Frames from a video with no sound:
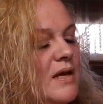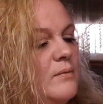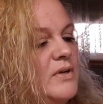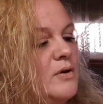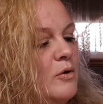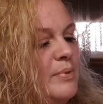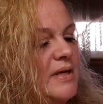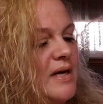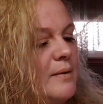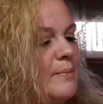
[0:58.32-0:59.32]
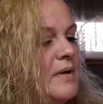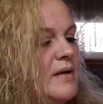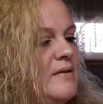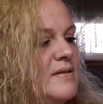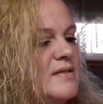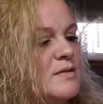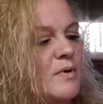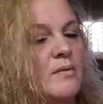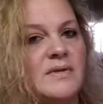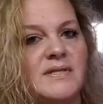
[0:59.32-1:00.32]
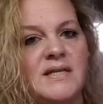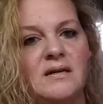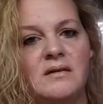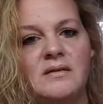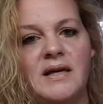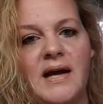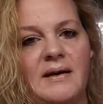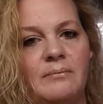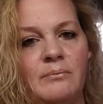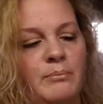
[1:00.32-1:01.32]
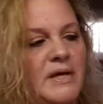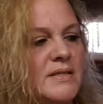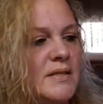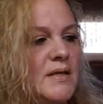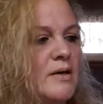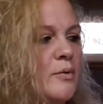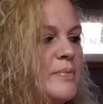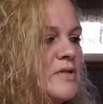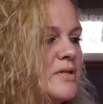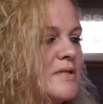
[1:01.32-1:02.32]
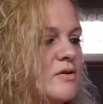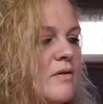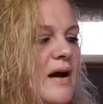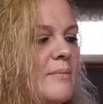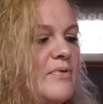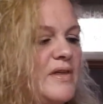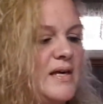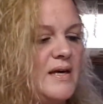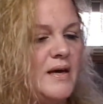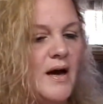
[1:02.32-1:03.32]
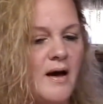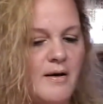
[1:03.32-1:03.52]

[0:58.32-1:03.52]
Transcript: And when you open it up, this is where it was sealed that I busted it open just to grab the